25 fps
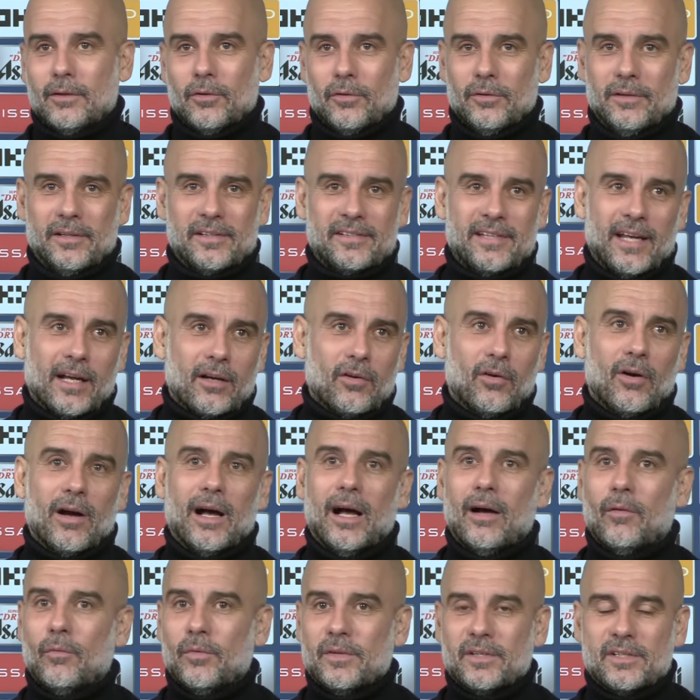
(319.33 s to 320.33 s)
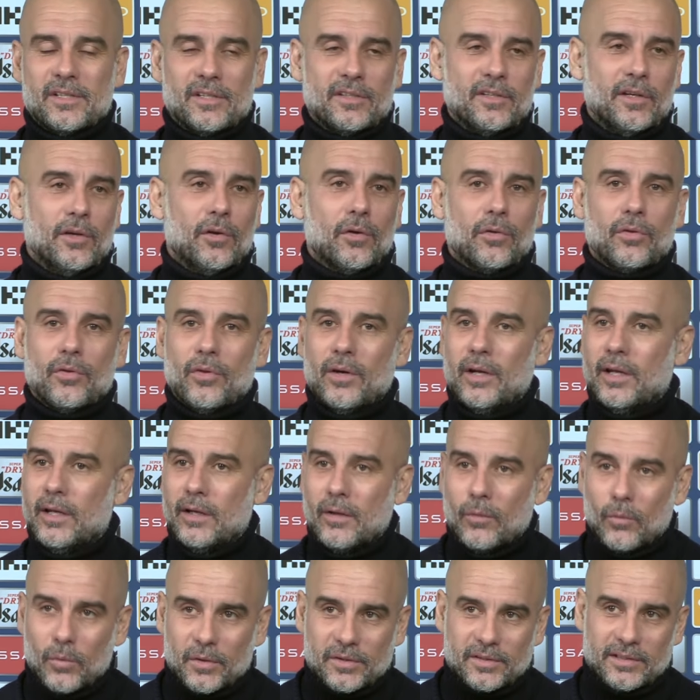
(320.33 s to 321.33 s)
On the second half with 0-3,
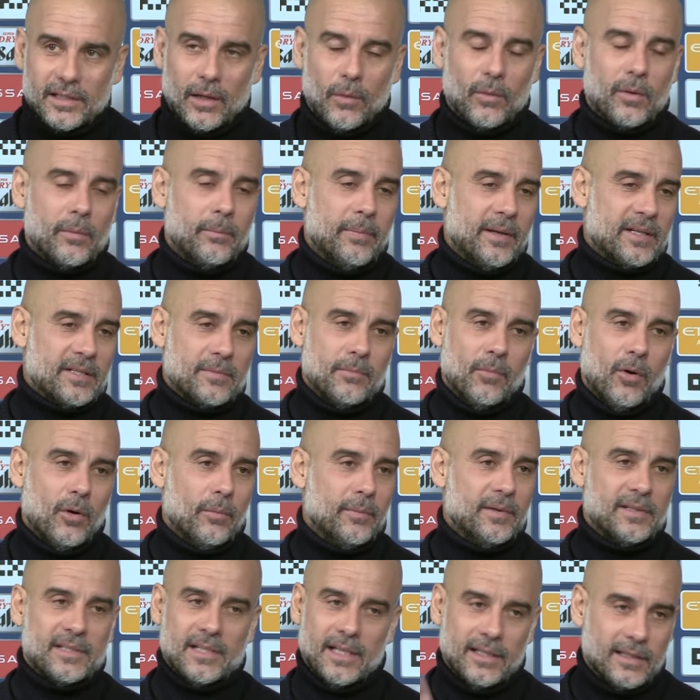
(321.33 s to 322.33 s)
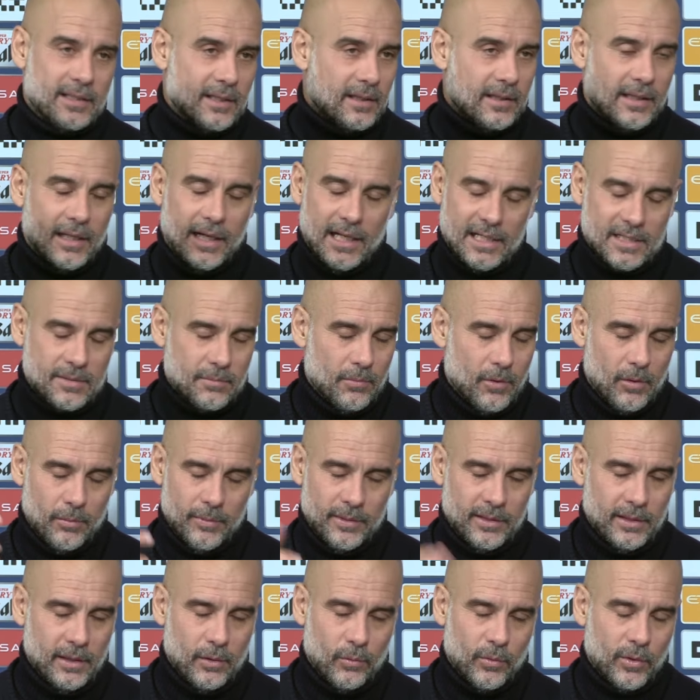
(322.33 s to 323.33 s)
was our best moments until the last
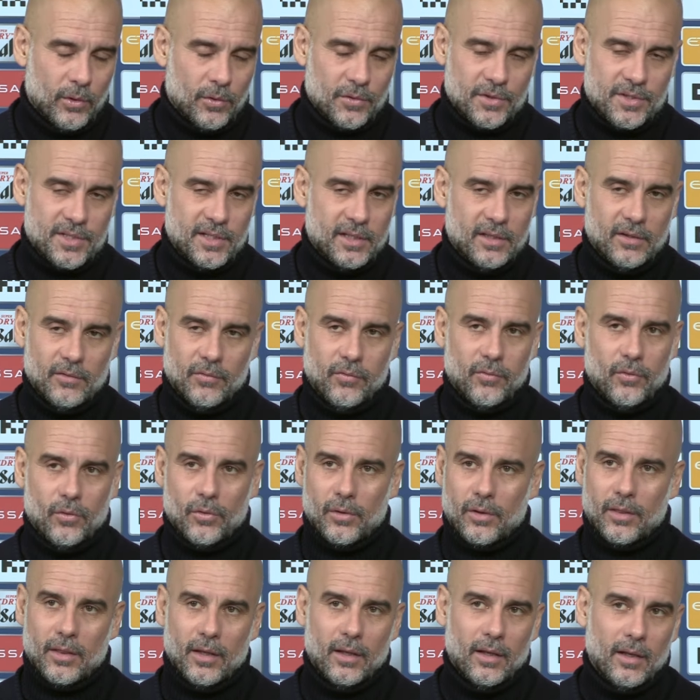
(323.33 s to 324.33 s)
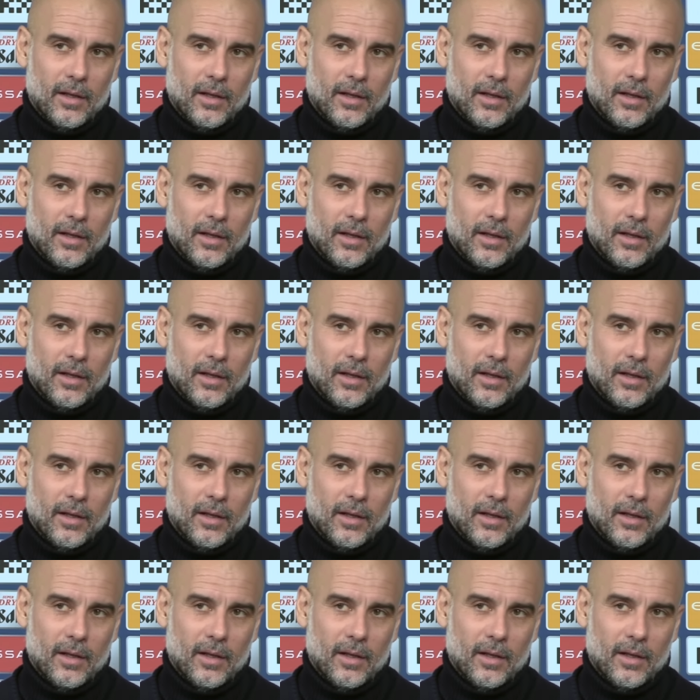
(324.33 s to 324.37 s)
moment that we conceded the fourth.